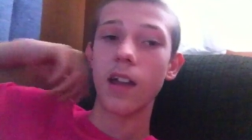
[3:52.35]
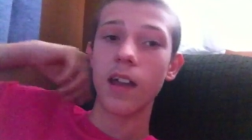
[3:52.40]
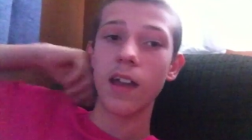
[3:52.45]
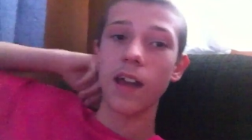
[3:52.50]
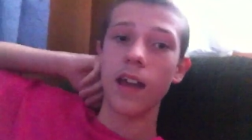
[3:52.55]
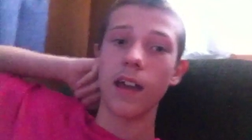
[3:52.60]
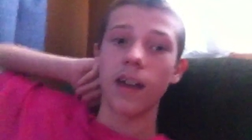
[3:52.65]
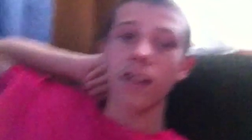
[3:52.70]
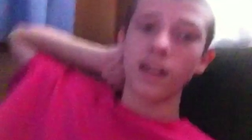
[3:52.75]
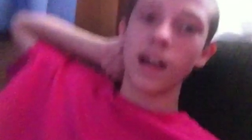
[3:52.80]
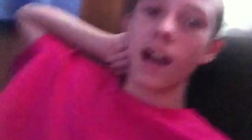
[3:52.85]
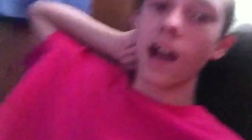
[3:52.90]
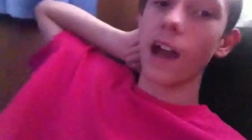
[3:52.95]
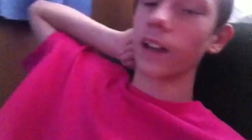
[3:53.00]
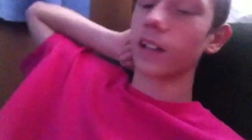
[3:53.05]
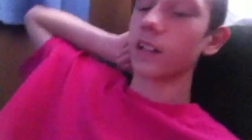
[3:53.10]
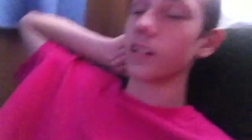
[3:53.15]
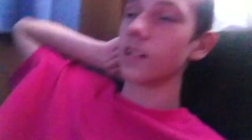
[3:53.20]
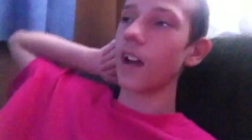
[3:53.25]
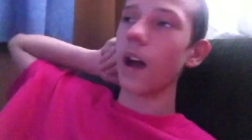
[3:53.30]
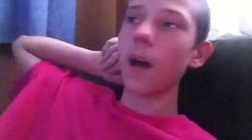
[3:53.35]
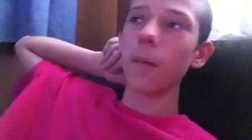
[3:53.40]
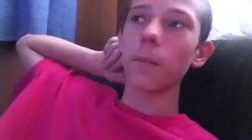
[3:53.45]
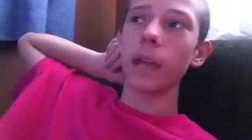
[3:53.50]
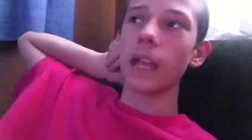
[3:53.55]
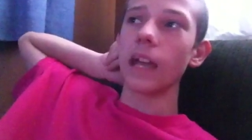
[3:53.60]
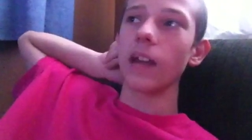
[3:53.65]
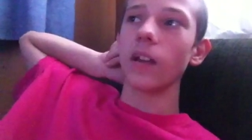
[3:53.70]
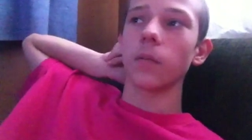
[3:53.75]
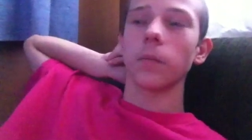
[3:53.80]
And I could not
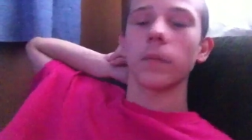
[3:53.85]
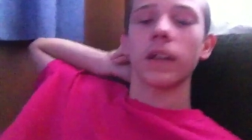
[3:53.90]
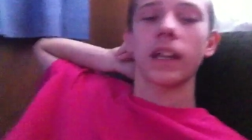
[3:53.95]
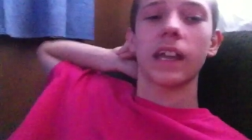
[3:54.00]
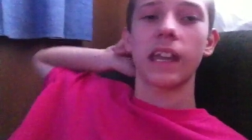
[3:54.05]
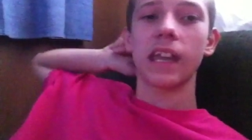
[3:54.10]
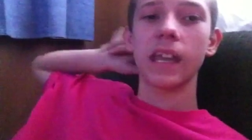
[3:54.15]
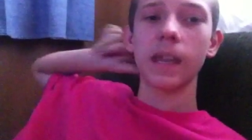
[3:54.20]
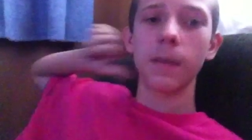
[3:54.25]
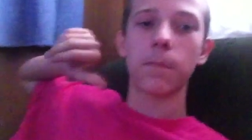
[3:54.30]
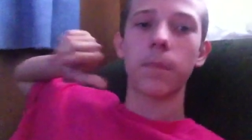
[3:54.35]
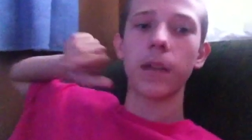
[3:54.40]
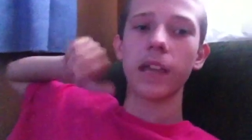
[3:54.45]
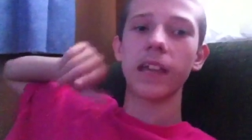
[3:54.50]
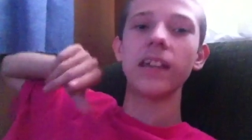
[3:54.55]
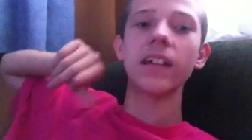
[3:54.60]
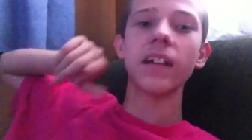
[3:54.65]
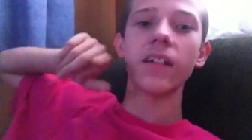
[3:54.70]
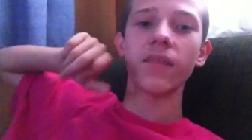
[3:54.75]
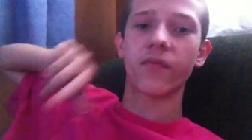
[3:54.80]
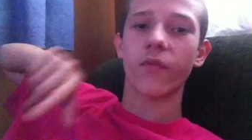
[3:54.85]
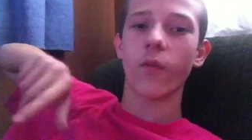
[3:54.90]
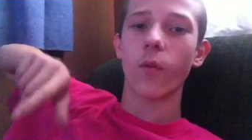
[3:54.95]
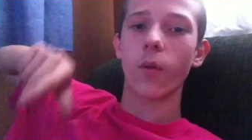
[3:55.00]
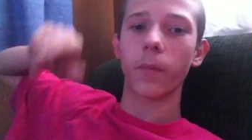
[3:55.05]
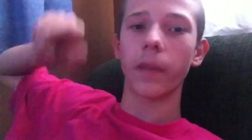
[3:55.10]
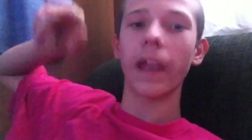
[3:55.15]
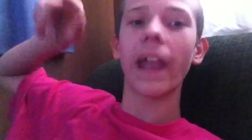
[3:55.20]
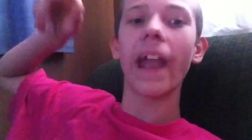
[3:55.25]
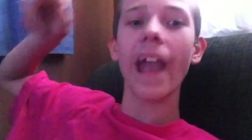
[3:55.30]
beat him. He beat him
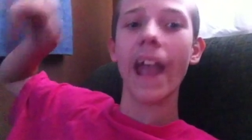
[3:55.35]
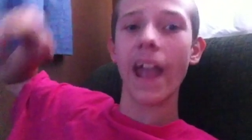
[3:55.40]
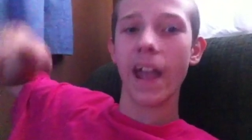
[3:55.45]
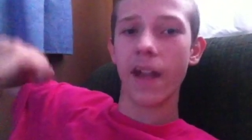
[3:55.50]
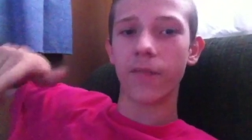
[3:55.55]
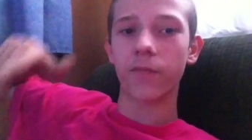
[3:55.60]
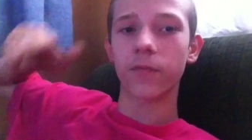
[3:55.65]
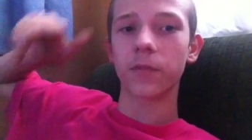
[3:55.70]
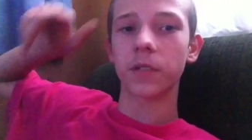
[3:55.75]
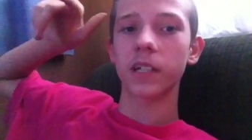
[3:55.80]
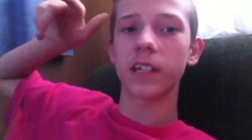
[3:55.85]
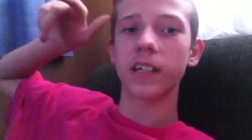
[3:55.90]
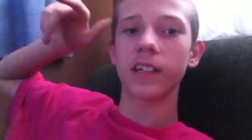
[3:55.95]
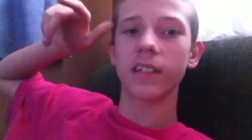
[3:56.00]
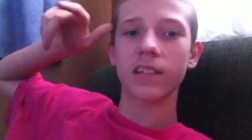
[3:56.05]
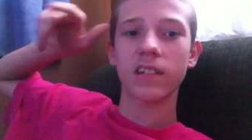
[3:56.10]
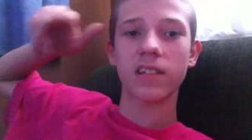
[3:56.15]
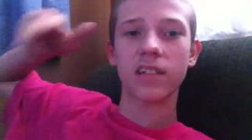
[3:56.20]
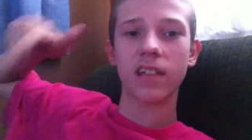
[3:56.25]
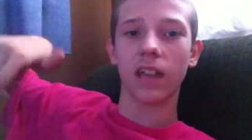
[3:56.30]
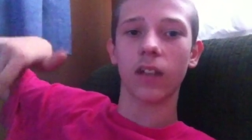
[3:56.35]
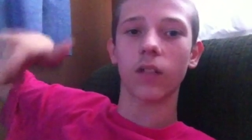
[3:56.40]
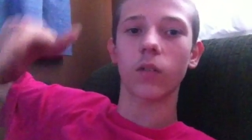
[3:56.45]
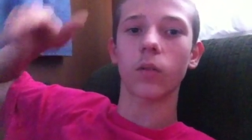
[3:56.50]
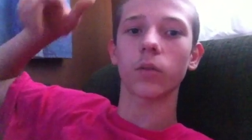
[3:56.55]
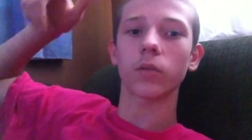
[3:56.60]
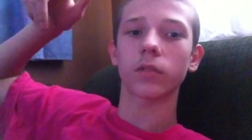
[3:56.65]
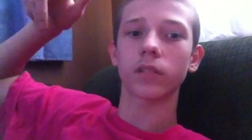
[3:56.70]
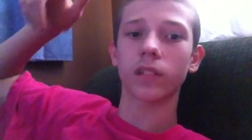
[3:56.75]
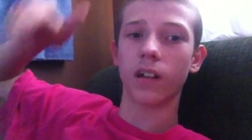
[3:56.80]
for me every
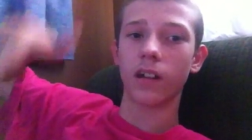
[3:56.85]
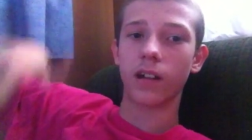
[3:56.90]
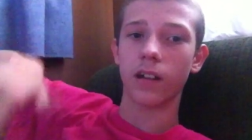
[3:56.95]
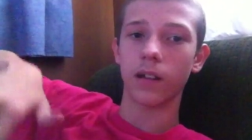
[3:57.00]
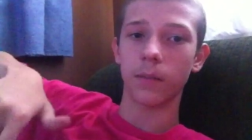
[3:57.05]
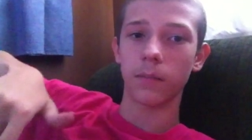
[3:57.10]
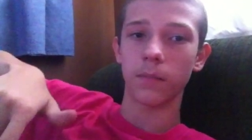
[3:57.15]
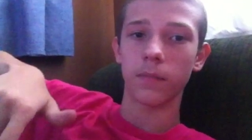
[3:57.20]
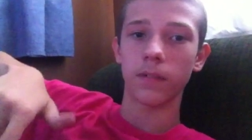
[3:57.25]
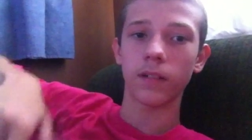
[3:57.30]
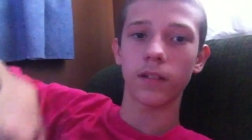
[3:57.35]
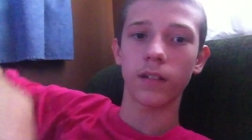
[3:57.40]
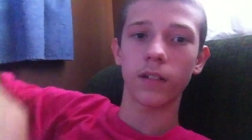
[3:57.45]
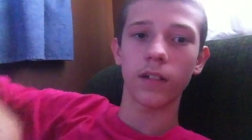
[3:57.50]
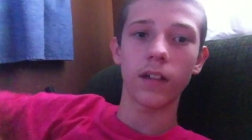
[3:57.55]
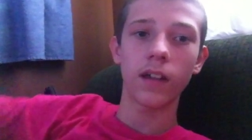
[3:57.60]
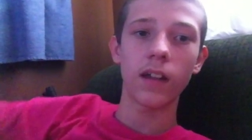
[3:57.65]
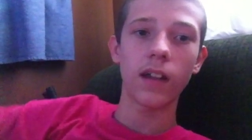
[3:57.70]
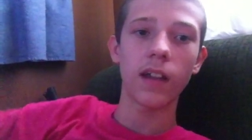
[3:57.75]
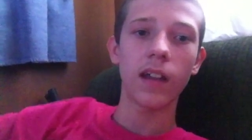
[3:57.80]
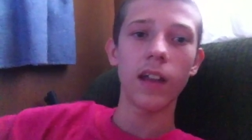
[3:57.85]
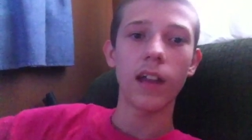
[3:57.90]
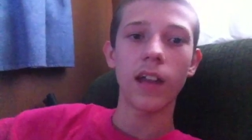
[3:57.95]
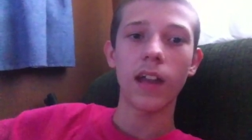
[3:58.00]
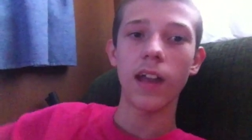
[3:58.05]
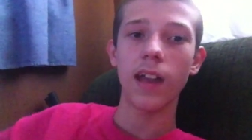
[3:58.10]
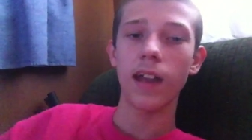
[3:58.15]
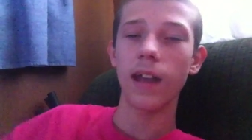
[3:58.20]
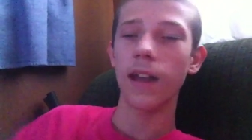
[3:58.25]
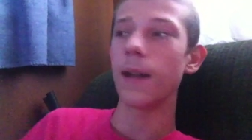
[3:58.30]
single time.
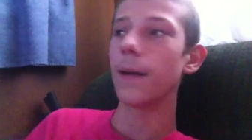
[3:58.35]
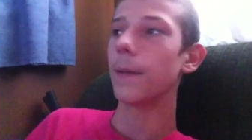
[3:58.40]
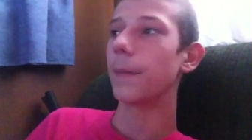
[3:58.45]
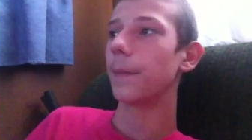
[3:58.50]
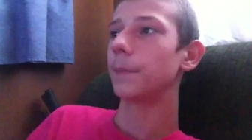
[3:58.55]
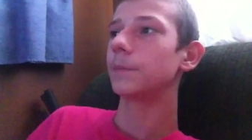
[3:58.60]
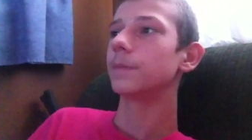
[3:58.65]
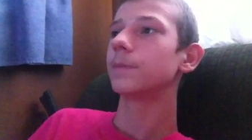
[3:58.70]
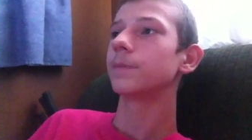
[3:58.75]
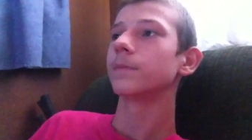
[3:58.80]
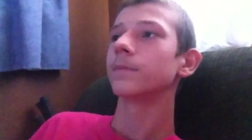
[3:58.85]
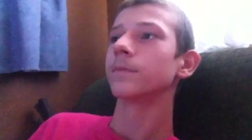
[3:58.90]
And